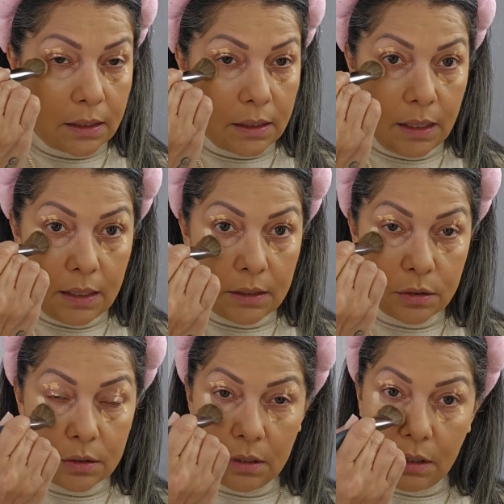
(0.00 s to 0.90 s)
And
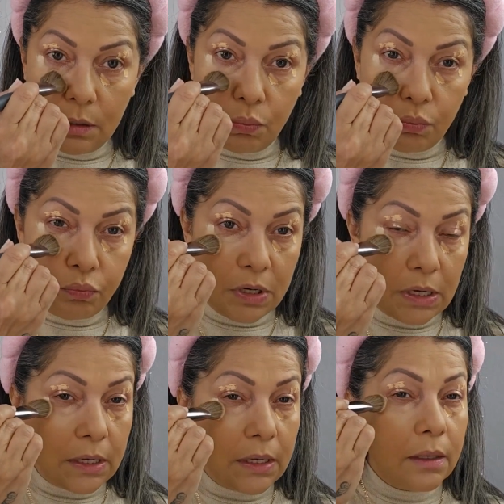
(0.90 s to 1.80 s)
it
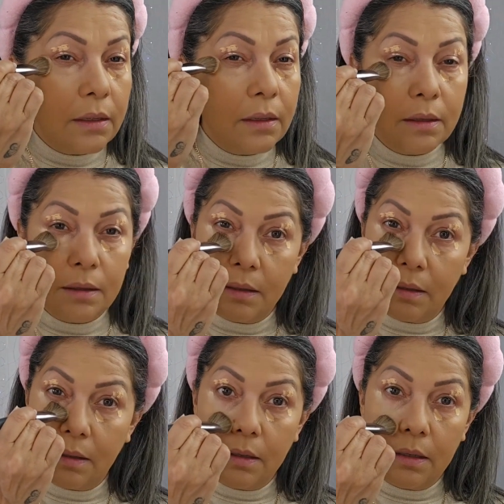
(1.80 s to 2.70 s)
really
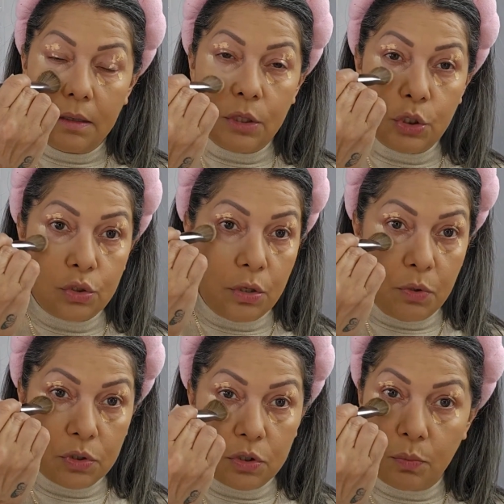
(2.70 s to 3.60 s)

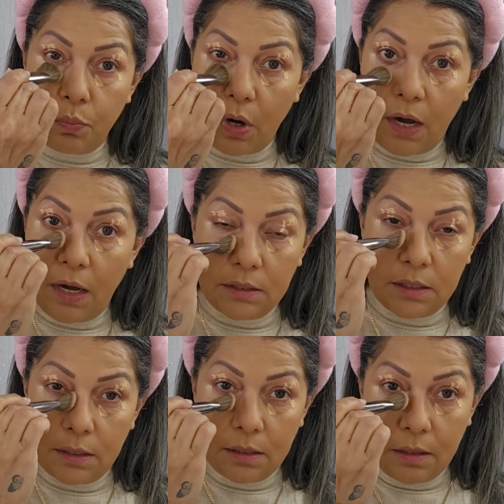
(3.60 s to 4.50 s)
distributes the product
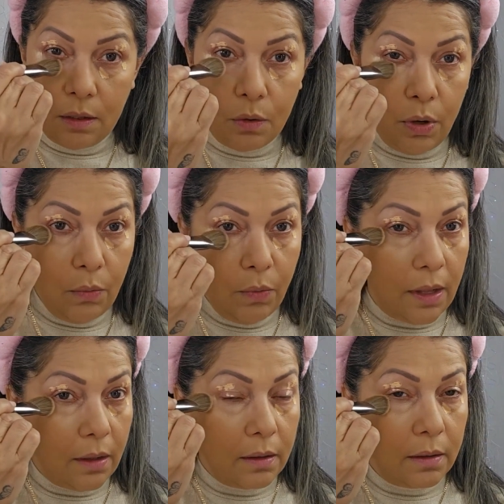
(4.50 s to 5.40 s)
quite well.